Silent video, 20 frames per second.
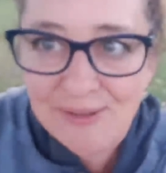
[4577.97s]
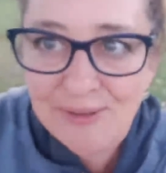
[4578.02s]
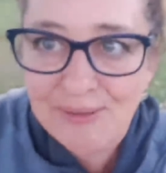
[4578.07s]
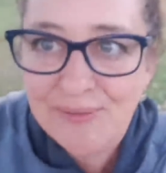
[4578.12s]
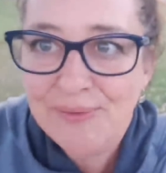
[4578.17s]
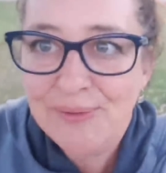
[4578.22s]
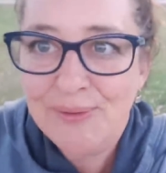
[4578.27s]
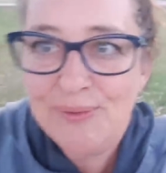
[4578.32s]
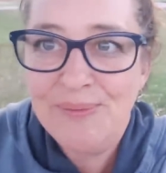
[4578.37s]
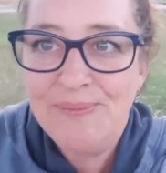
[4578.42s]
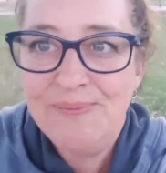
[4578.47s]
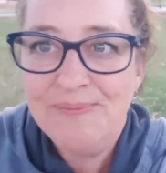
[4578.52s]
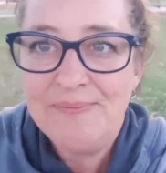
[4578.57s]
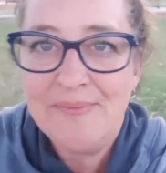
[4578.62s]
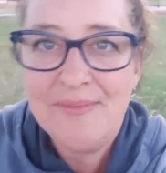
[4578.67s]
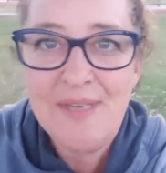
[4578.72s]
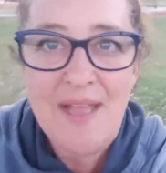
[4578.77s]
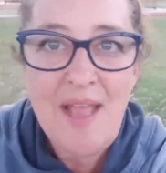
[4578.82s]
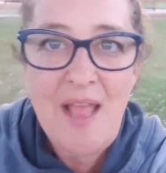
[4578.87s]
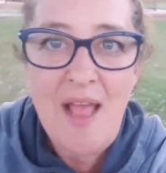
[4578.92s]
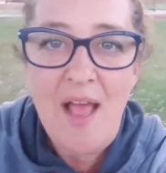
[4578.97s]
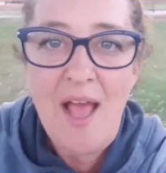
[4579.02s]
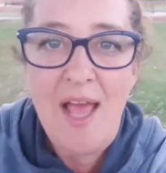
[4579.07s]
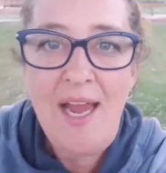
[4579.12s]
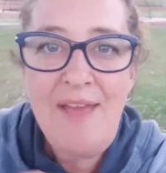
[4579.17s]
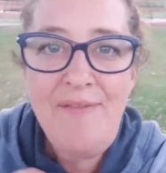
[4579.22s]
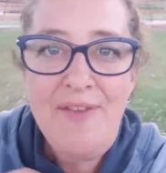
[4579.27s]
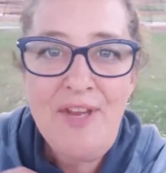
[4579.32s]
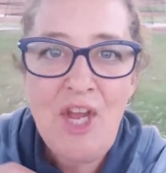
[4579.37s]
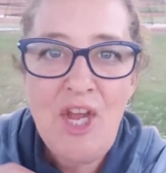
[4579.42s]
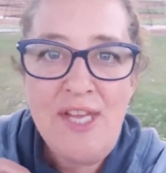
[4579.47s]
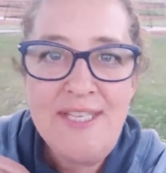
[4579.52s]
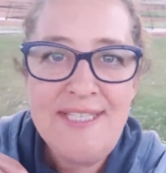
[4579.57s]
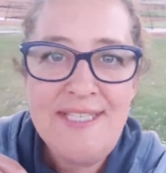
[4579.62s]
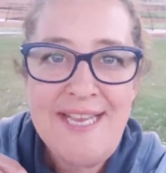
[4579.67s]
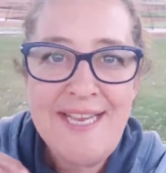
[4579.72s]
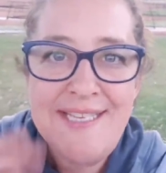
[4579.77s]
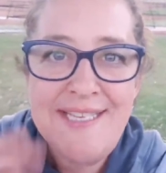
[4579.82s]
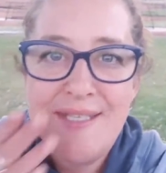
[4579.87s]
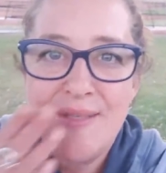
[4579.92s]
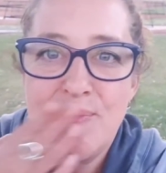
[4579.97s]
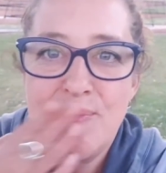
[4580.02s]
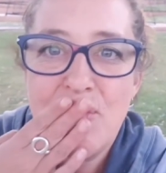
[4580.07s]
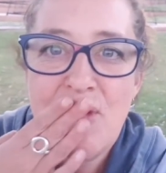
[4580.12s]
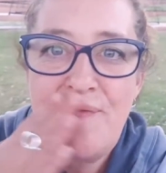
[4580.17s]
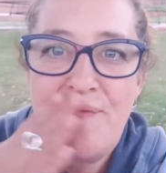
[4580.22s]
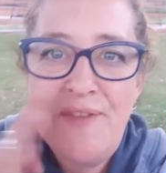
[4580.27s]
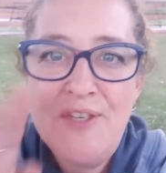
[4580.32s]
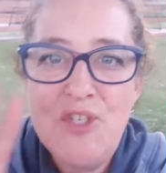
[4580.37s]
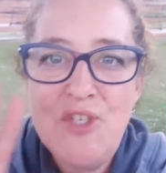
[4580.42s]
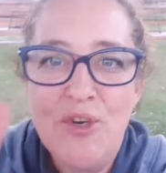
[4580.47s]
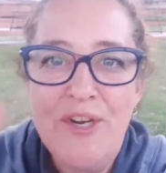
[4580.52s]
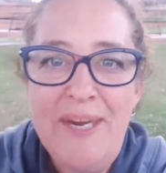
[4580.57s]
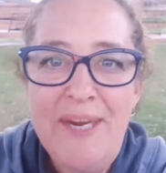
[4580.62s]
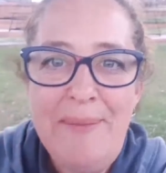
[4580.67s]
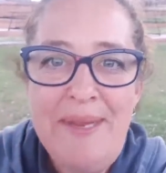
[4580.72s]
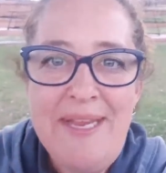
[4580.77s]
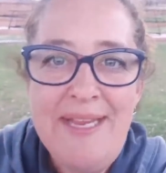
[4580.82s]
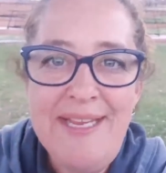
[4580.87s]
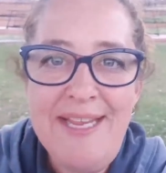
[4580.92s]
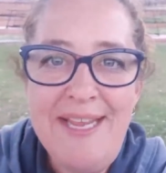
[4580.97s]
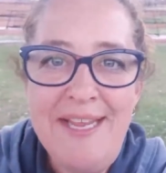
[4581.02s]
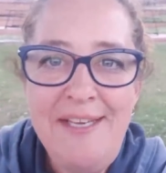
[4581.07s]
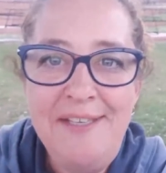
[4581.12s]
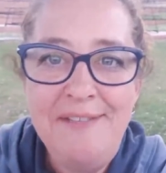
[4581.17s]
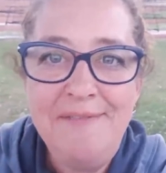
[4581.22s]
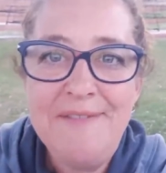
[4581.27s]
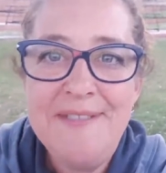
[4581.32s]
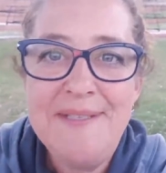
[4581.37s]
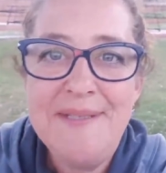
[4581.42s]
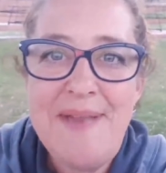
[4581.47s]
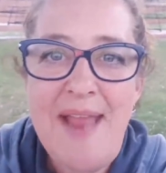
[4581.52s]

awful. I love you guys. Thanks for joining me again.